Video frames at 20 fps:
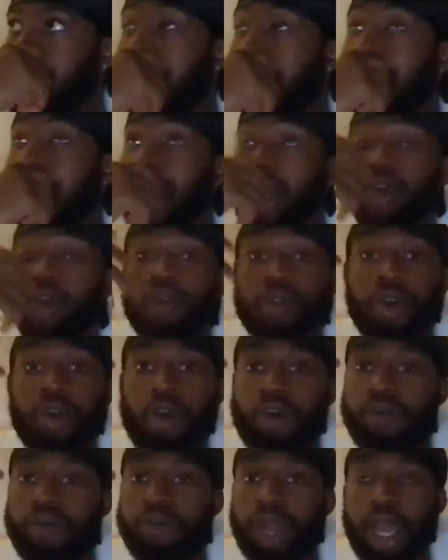And of
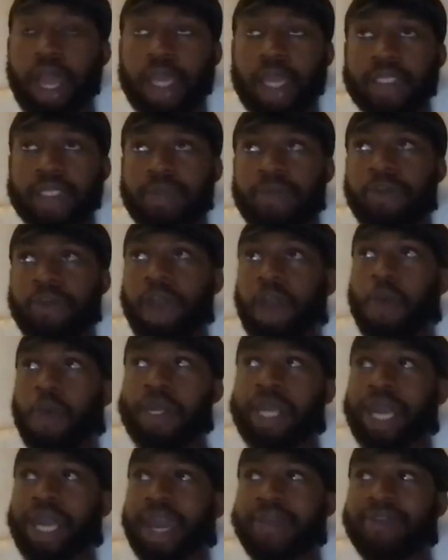like I said before, I
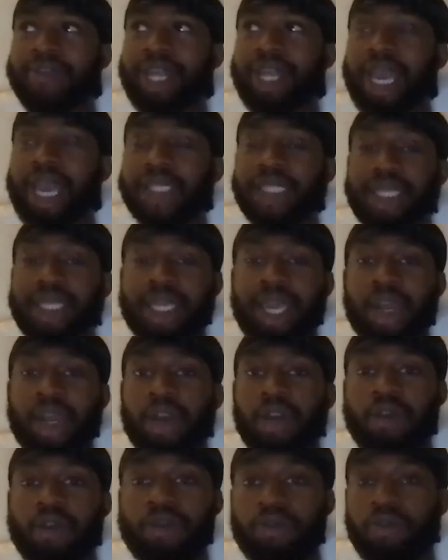want to have
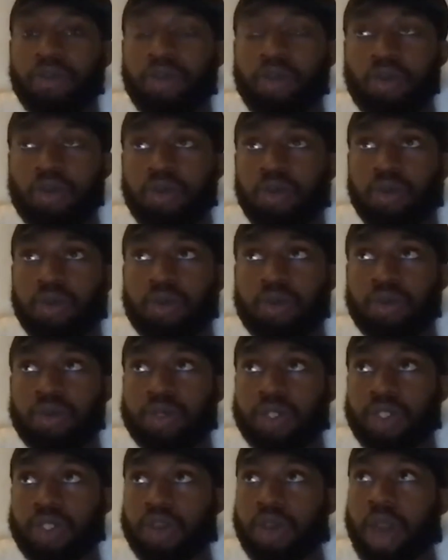99 overall.
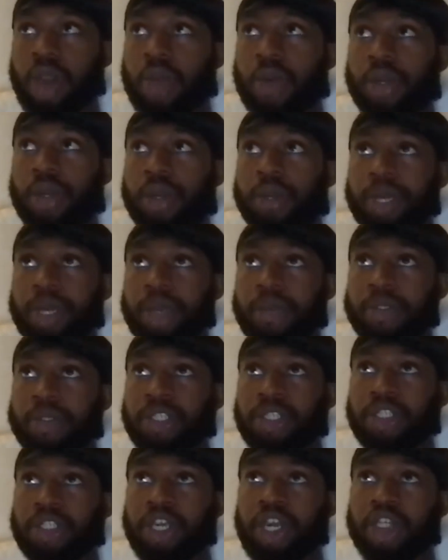So I want to be able
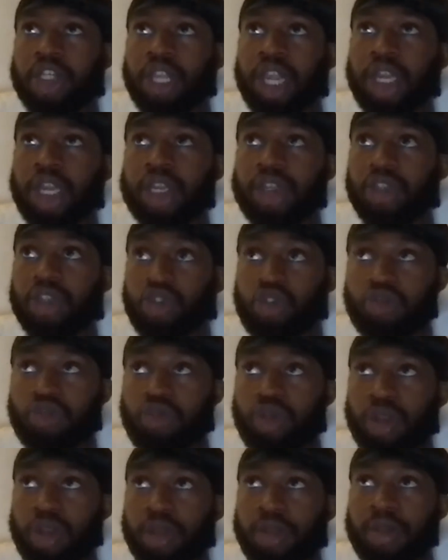to touch any
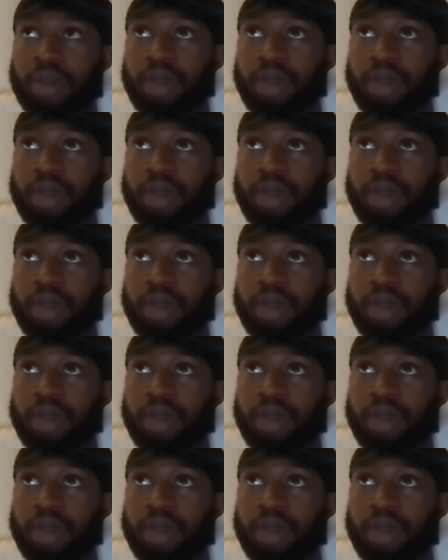genre,